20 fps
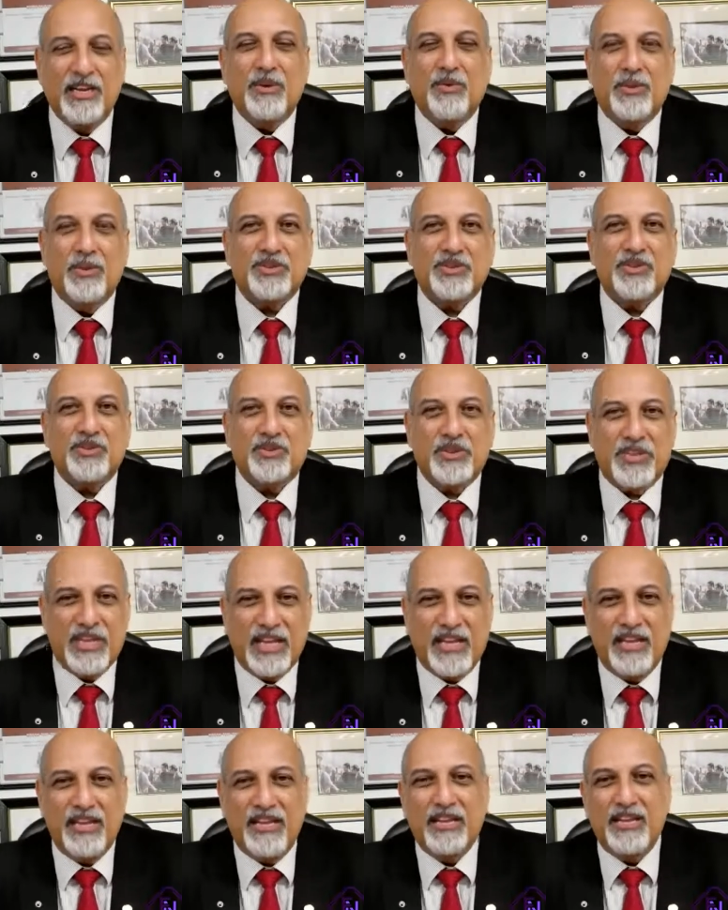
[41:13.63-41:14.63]
which
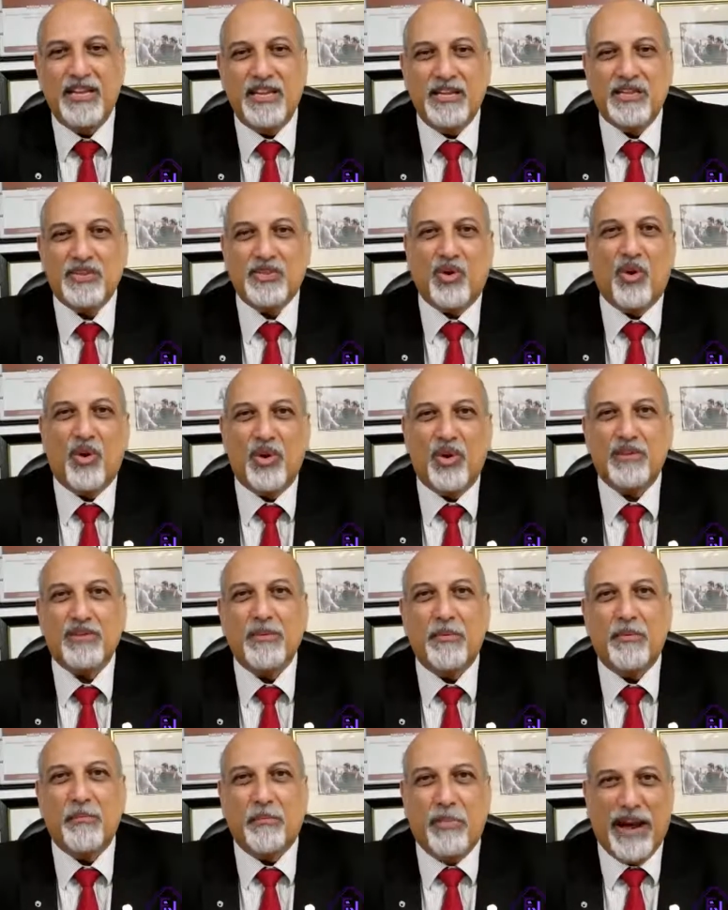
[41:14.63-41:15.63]
today is
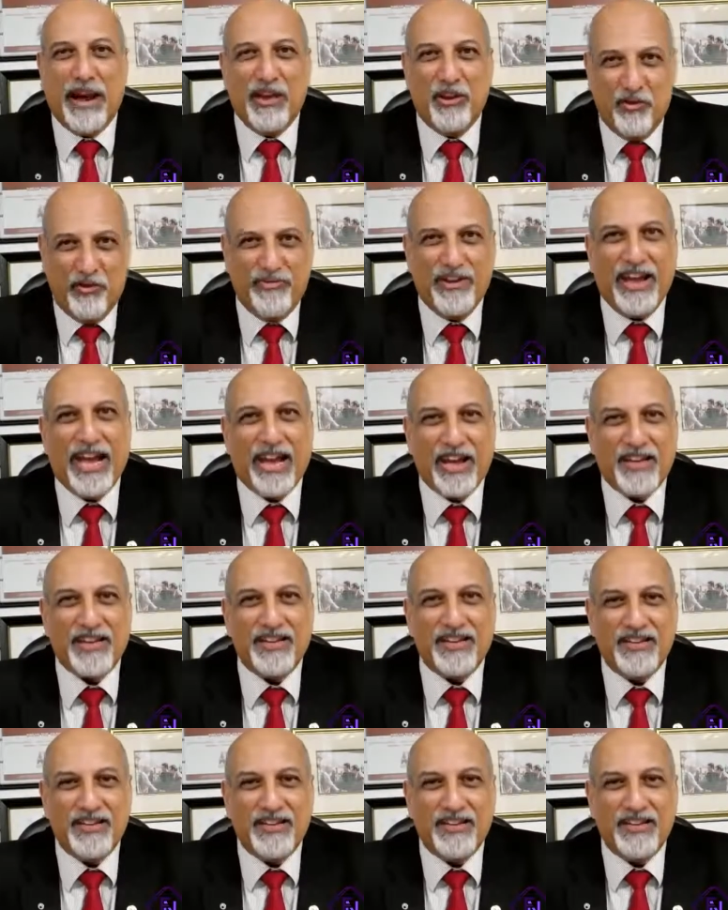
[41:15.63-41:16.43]
called BioVac.